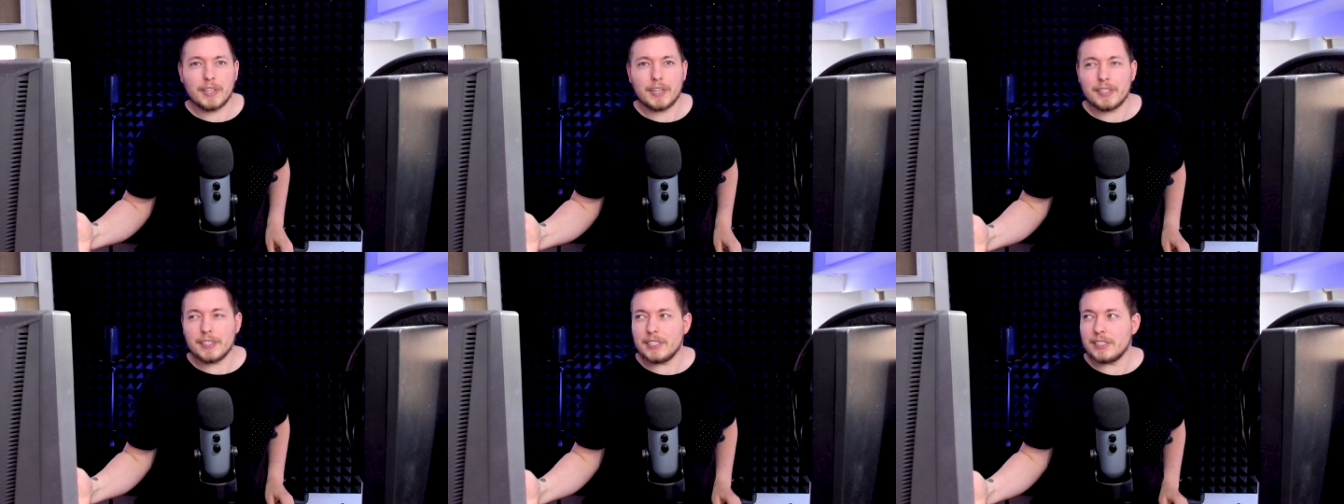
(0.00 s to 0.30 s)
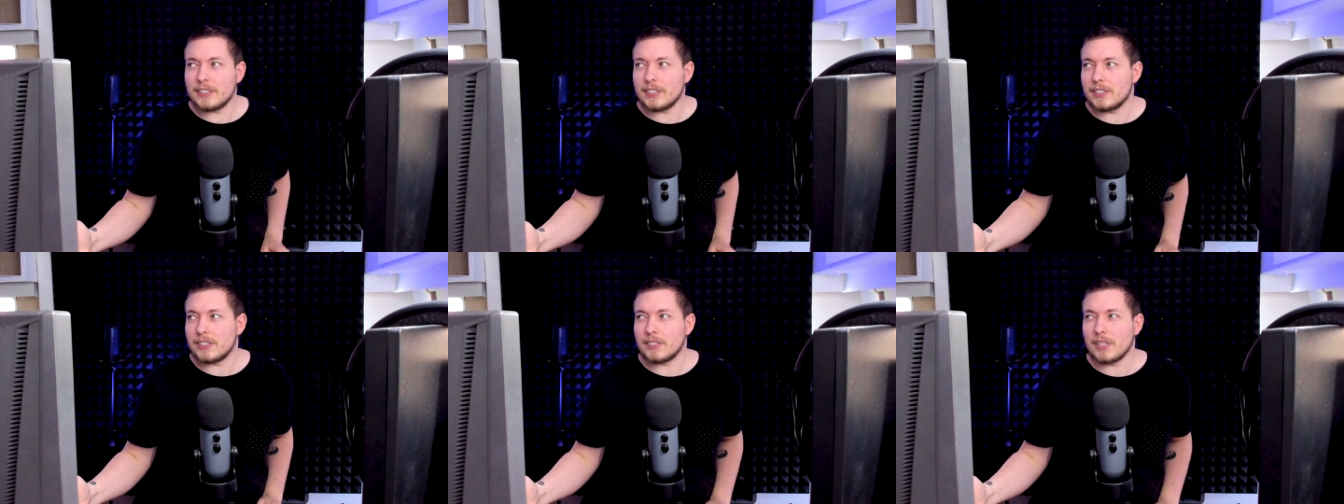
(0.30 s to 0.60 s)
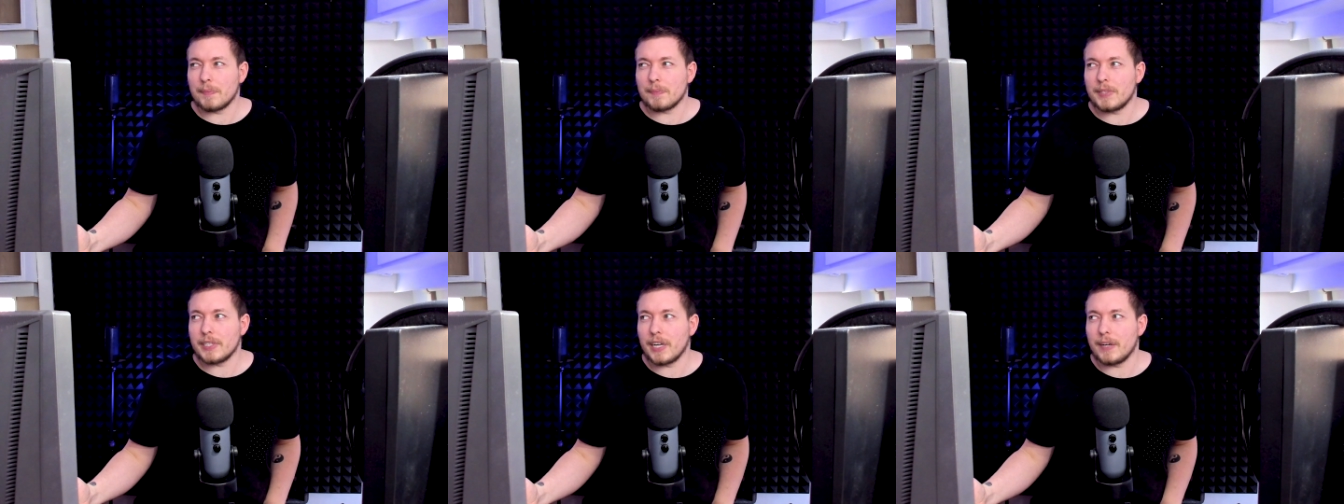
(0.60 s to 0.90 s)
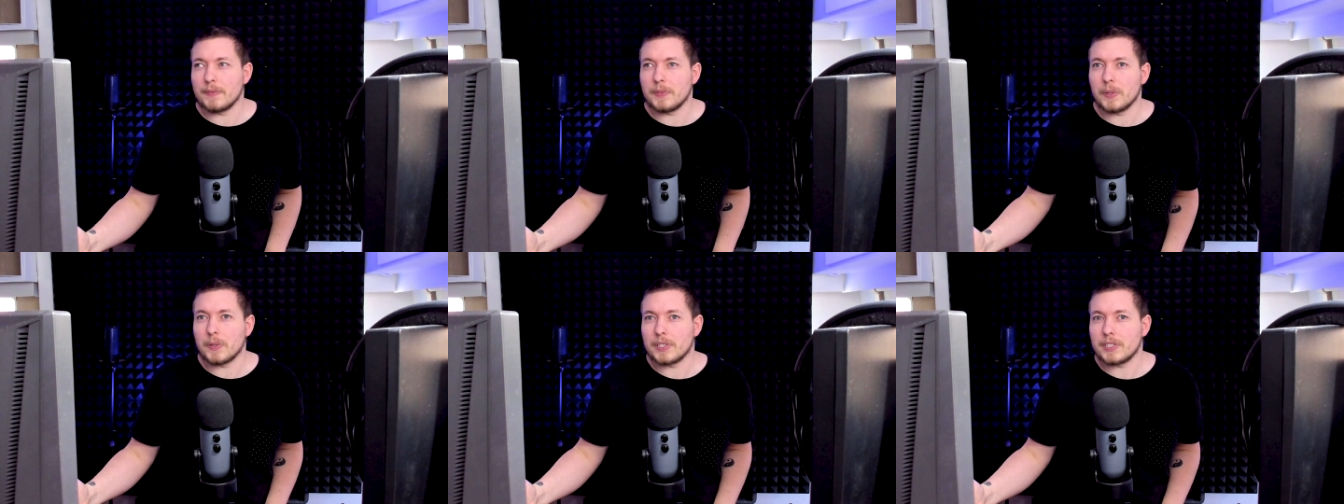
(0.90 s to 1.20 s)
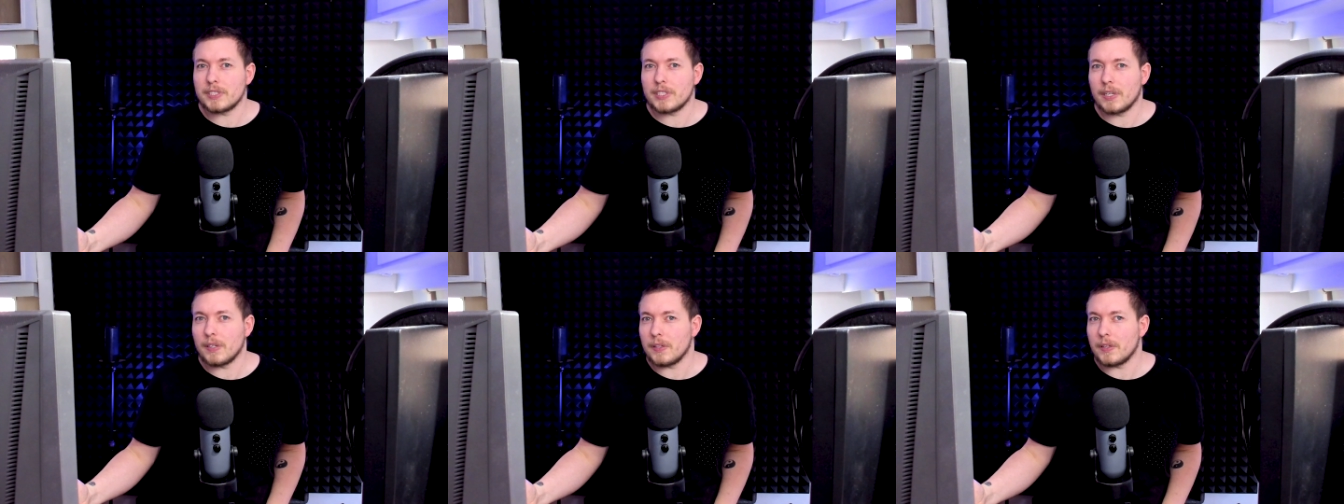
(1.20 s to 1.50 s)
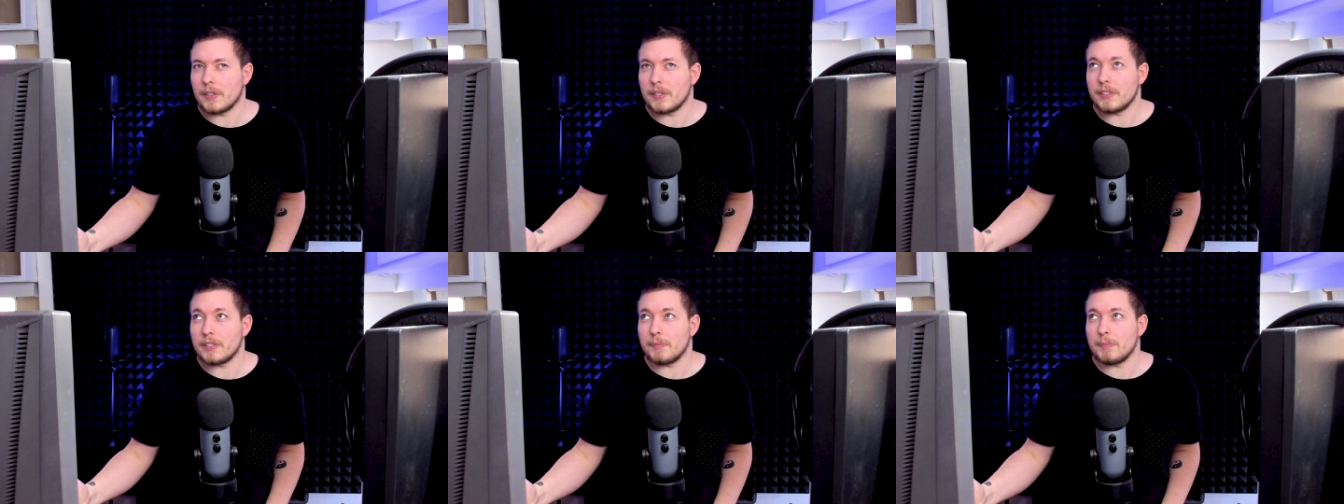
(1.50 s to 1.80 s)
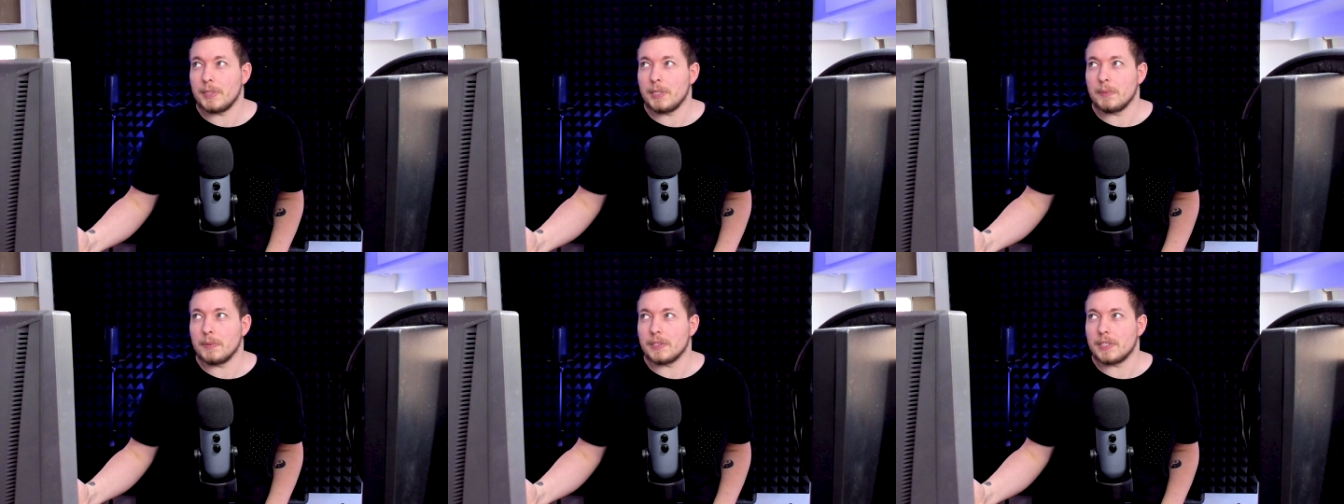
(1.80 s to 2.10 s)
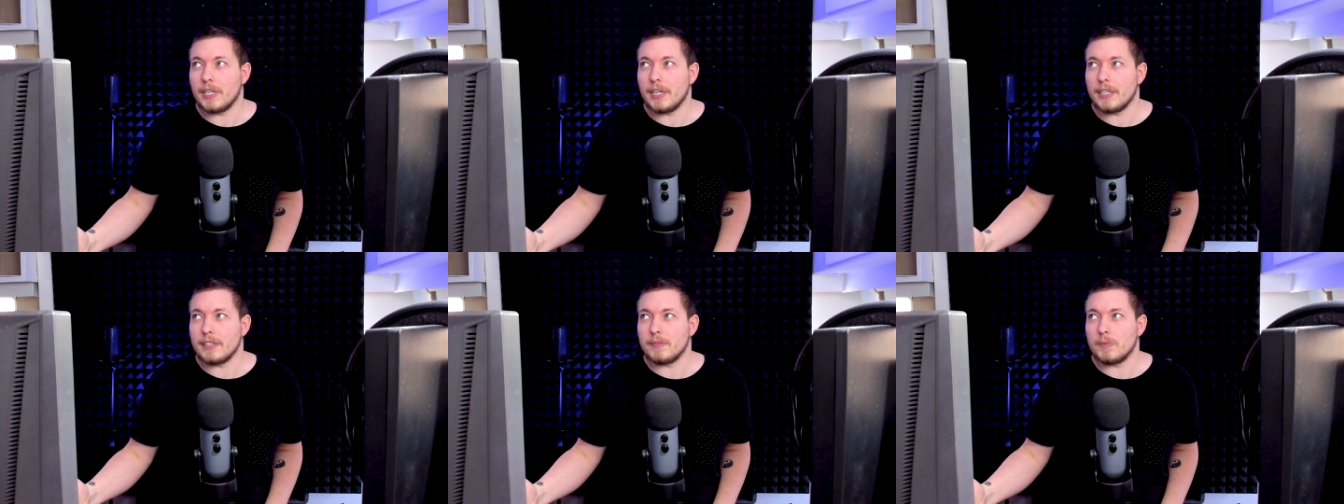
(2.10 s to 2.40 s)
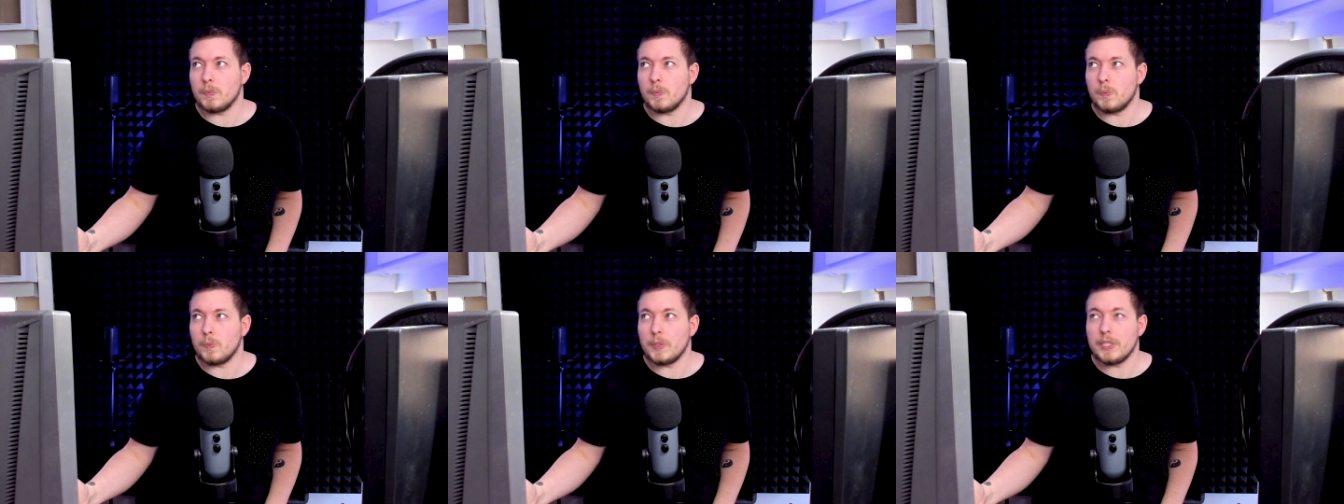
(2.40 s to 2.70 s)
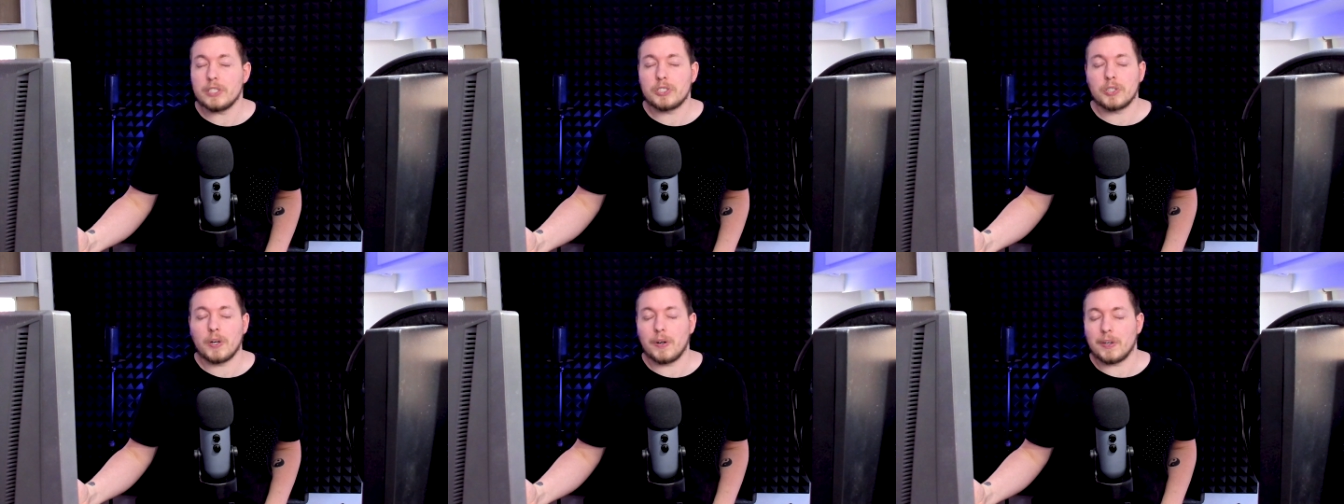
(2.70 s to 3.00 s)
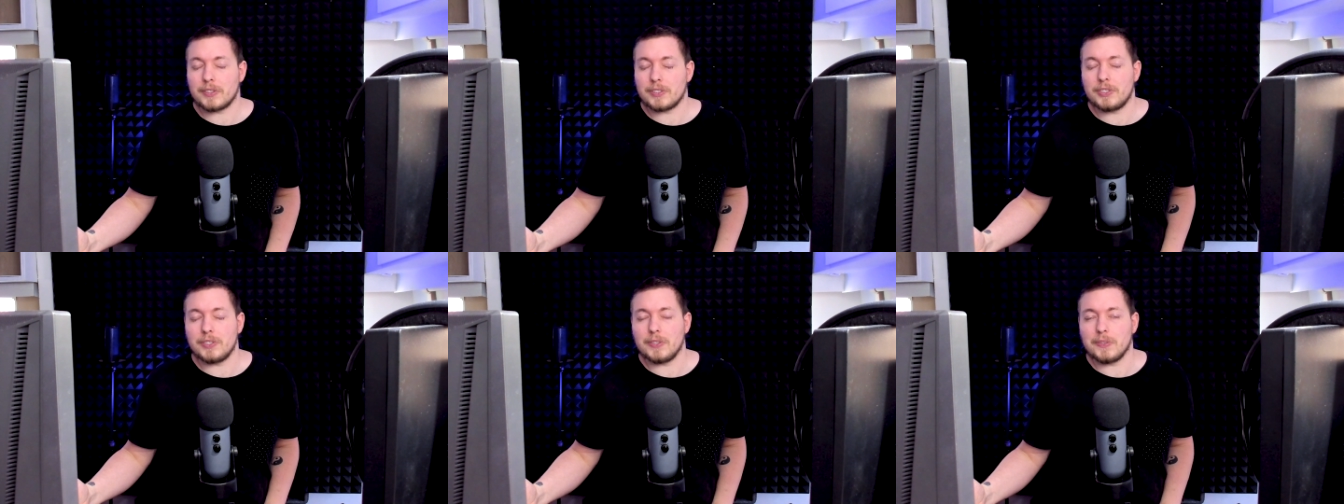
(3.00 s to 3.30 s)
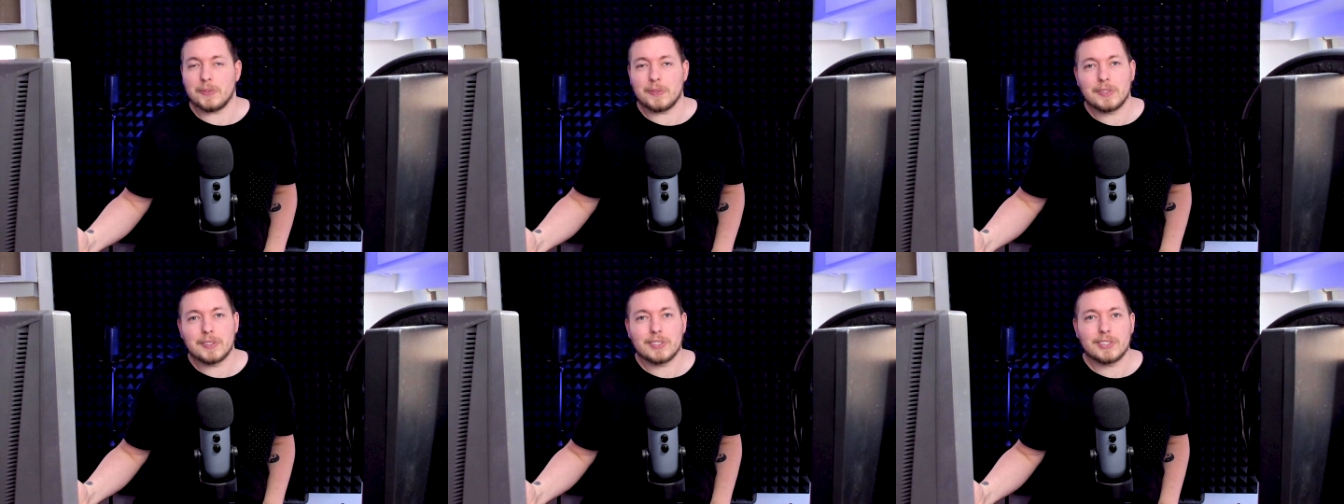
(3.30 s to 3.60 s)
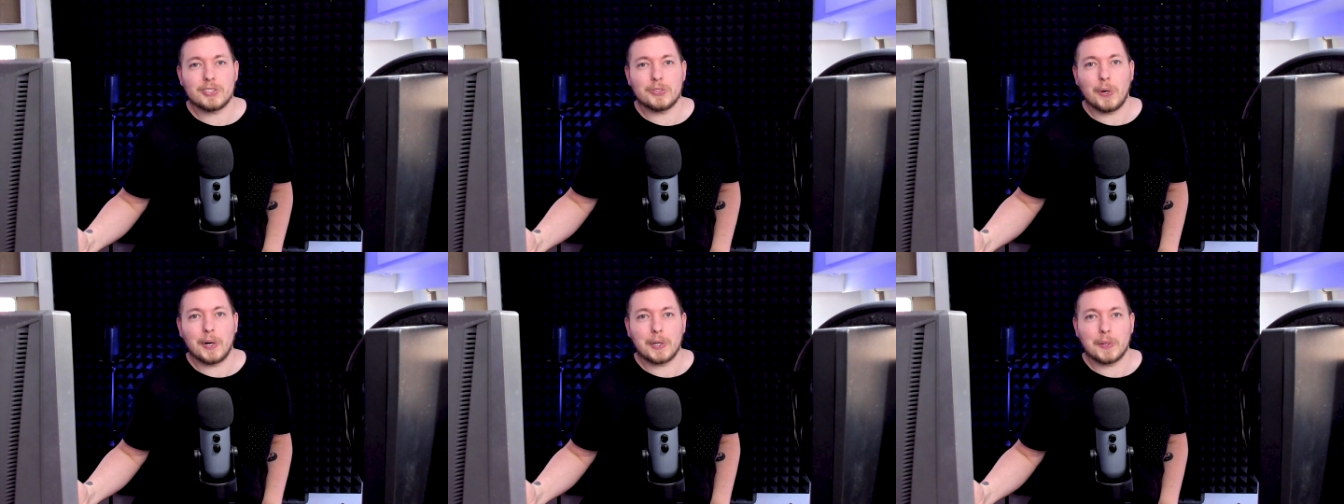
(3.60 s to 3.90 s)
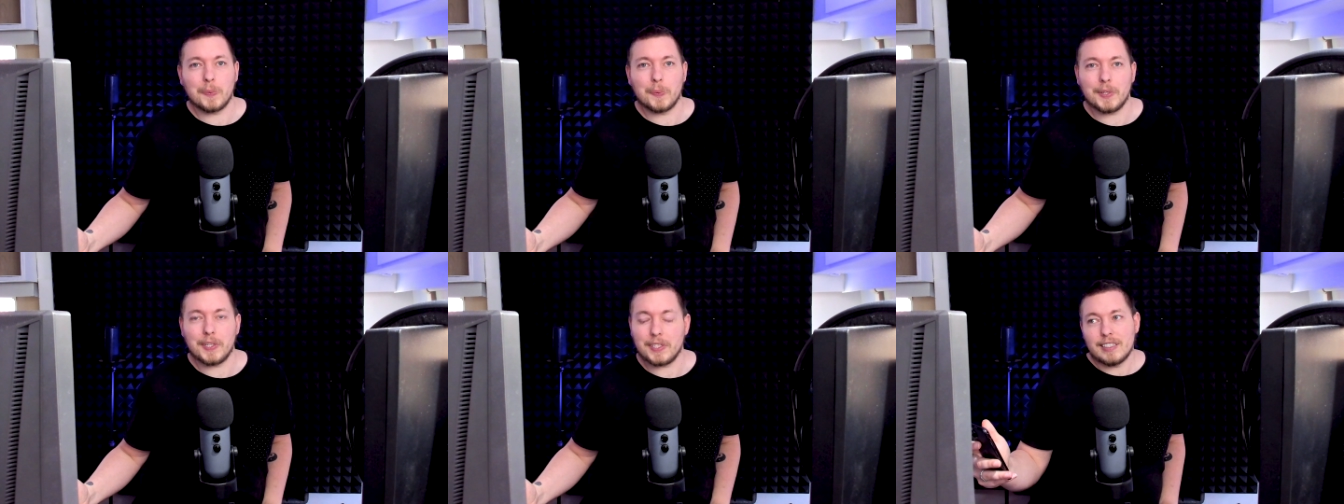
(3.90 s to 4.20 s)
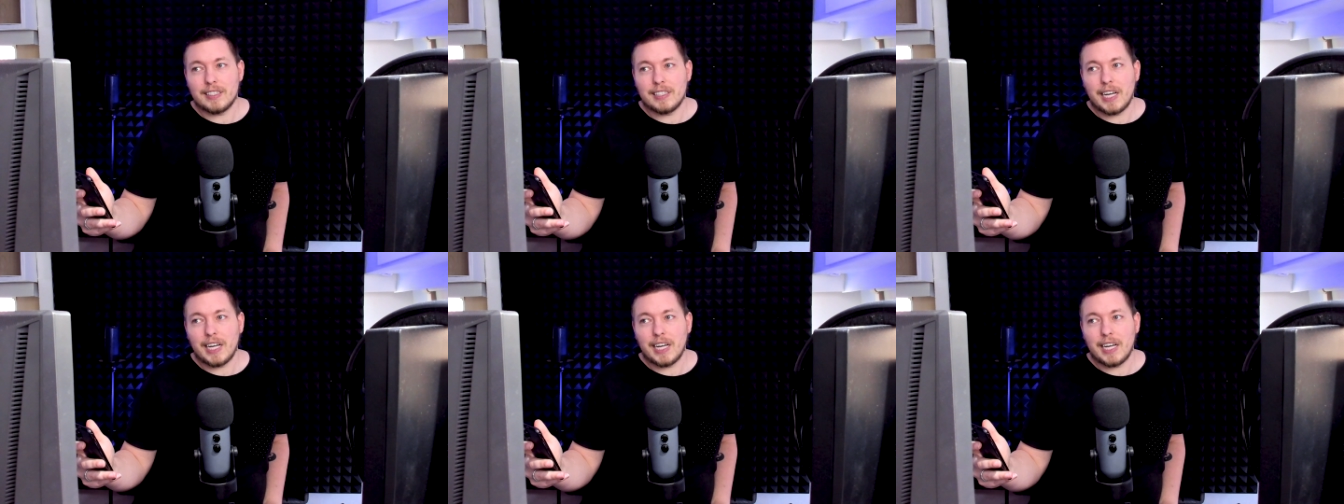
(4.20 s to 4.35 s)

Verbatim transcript: At least it's something I've noticed a lot of the people that we talk to struggle with.